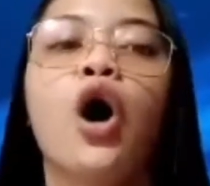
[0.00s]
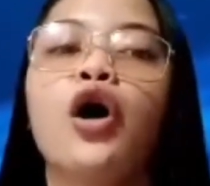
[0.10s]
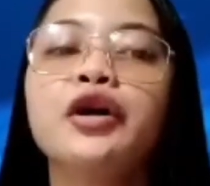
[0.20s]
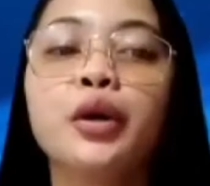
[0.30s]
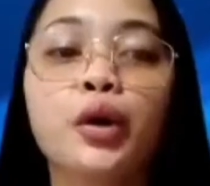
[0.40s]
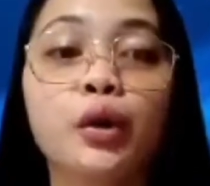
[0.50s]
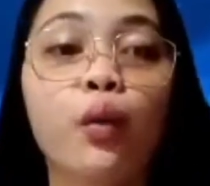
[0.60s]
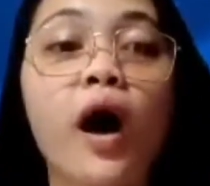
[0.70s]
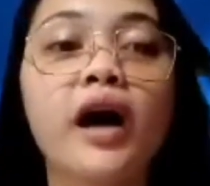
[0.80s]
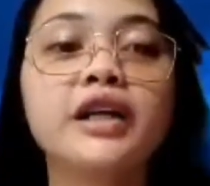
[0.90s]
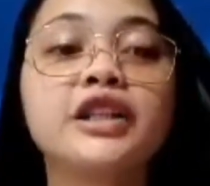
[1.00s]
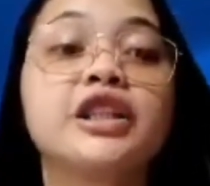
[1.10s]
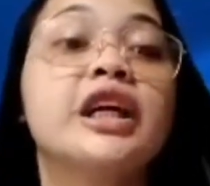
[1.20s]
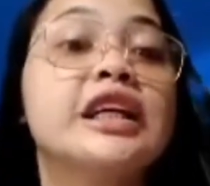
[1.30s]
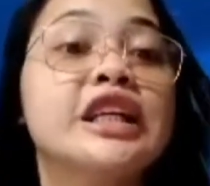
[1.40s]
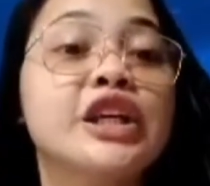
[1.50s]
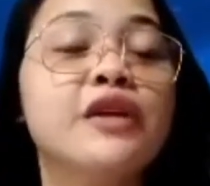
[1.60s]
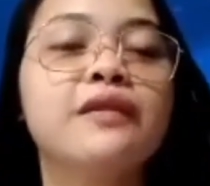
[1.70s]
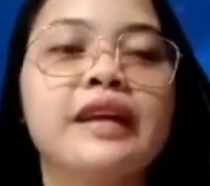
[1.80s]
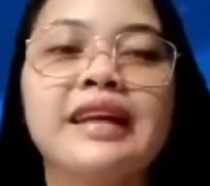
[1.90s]
or the rewards
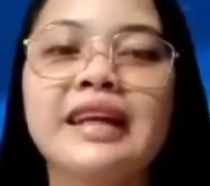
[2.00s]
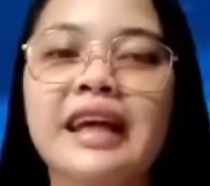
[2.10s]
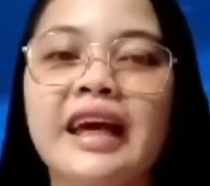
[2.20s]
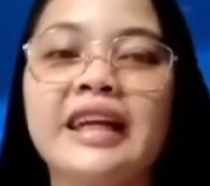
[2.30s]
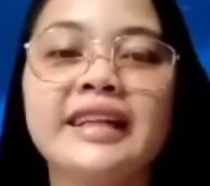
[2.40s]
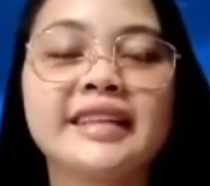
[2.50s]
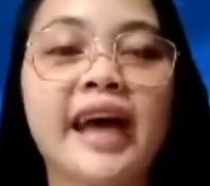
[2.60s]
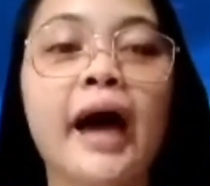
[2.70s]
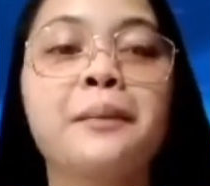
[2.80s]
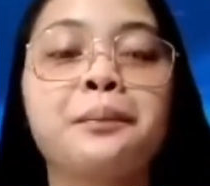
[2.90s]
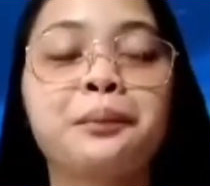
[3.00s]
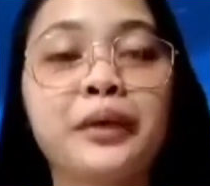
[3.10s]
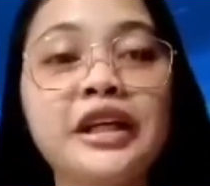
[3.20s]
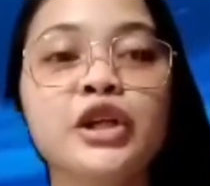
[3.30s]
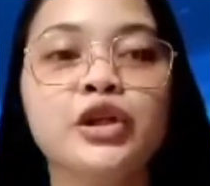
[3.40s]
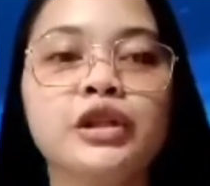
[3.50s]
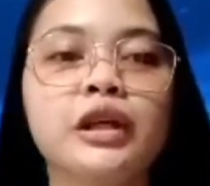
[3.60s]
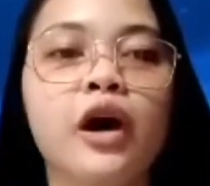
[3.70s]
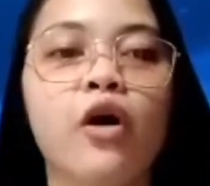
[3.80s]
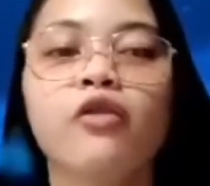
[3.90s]
given in a time period
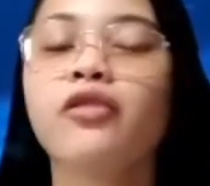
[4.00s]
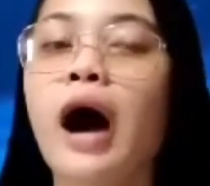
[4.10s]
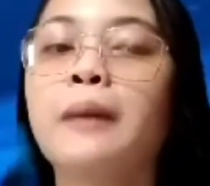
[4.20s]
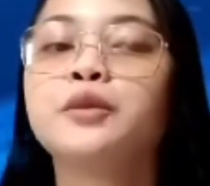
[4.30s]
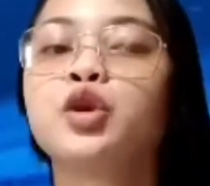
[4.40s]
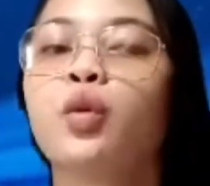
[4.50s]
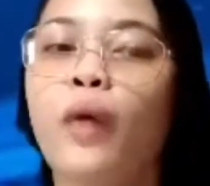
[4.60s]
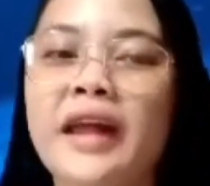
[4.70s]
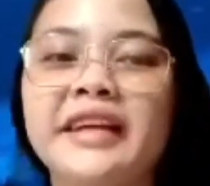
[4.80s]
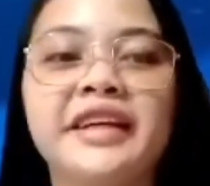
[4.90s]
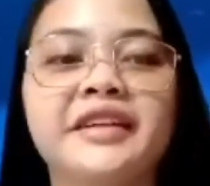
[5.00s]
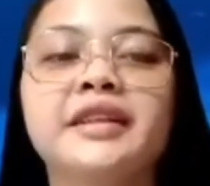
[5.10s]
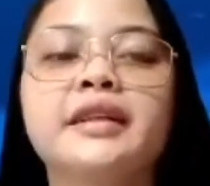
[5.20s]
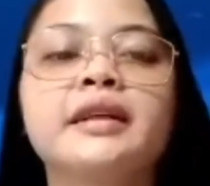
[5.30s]
of up to 1 year,